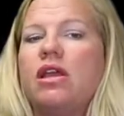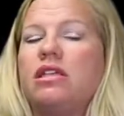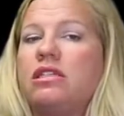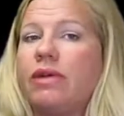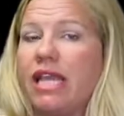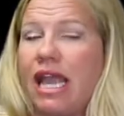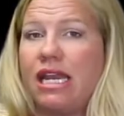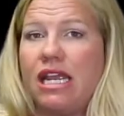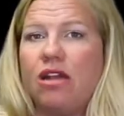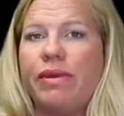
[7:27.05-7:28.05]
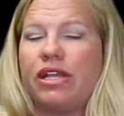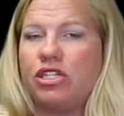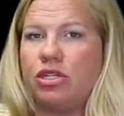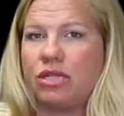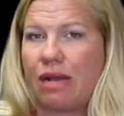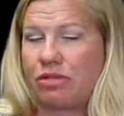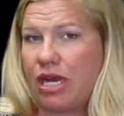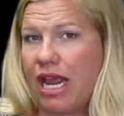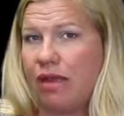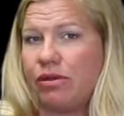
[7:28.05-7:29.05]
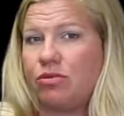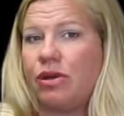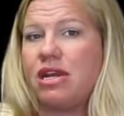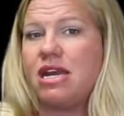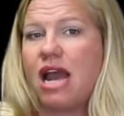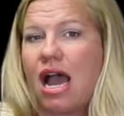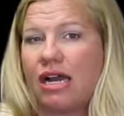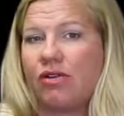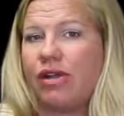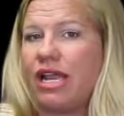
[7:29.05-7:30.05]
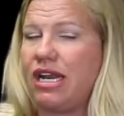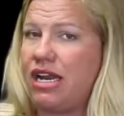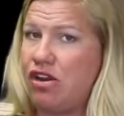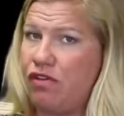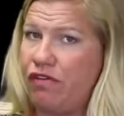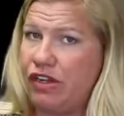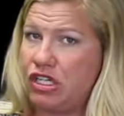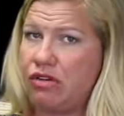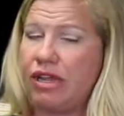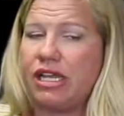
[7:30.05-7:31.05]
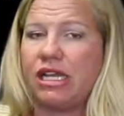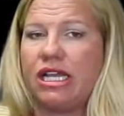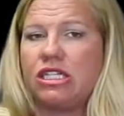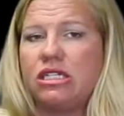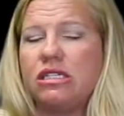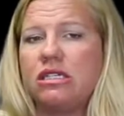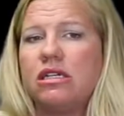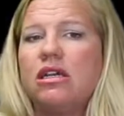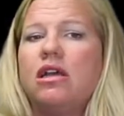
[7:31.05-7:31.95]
So again, here we could choose option A, which would not create any new fishing regulations.